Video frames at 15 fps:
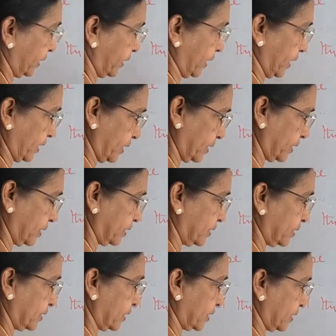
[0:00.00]
here
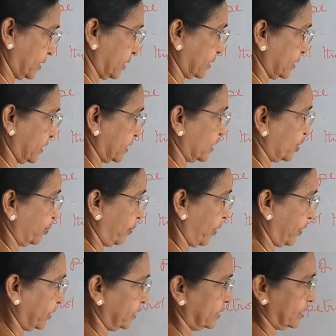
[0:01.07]

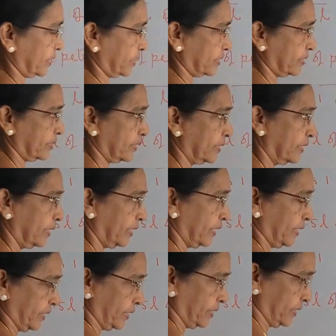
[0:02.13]
66.6.
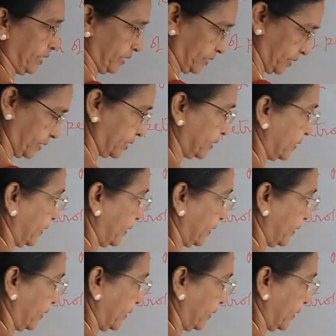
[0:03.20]
Thus,